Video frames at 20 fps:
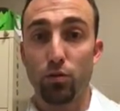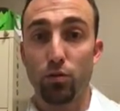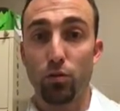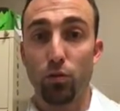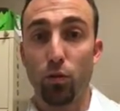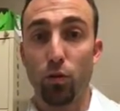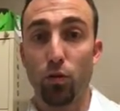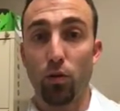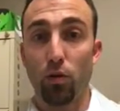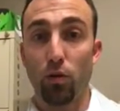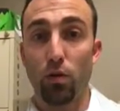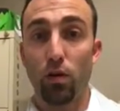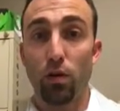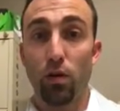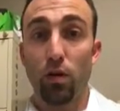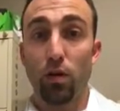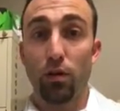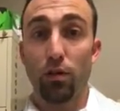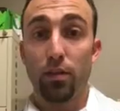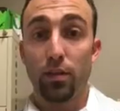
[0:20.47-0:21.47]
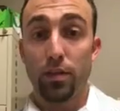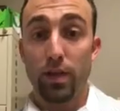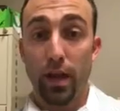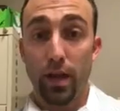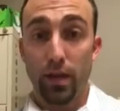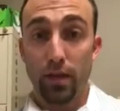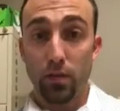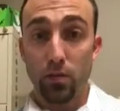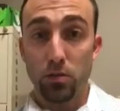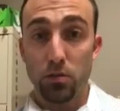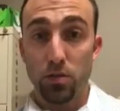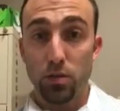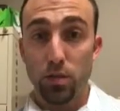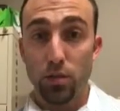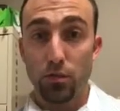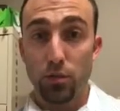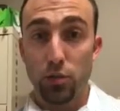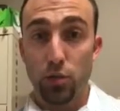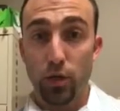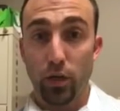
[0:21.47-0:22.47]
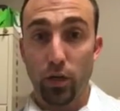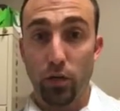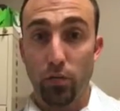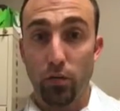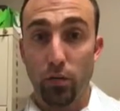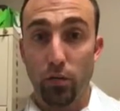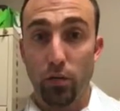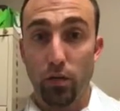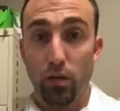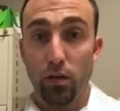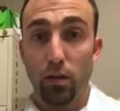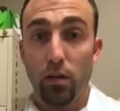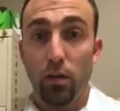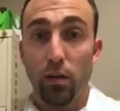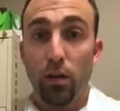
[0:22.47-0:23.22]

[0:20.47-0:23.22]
for the diagnosis of a trigger point.